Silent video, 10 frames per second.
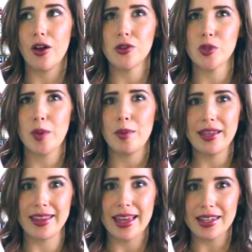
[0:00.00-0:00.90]
also maybe
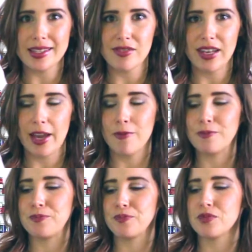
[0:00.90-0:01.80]
at the end of this video.
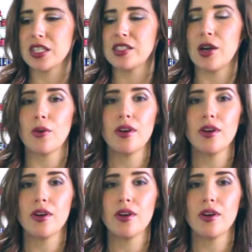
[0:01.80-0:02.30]
So